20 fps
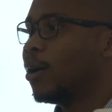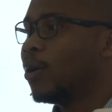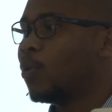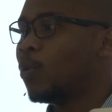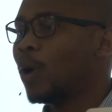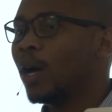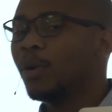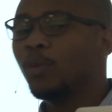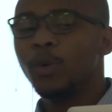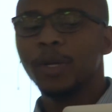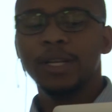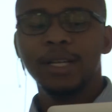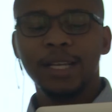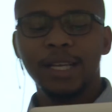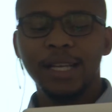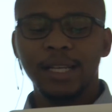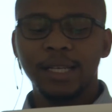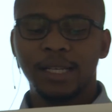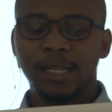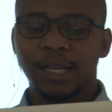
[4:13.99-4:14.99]
Why
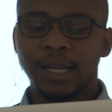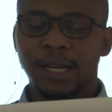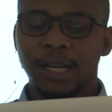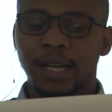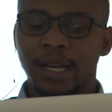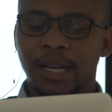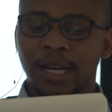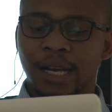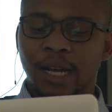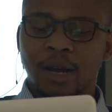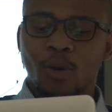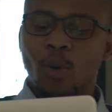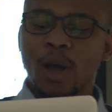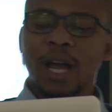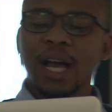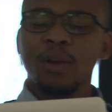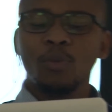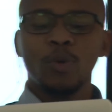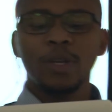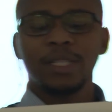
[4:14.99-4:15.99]

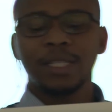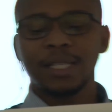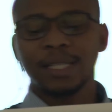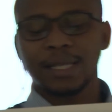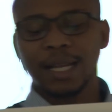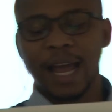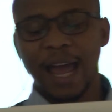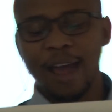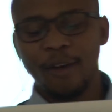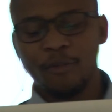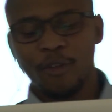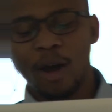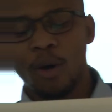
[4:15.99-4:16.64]
can't we just have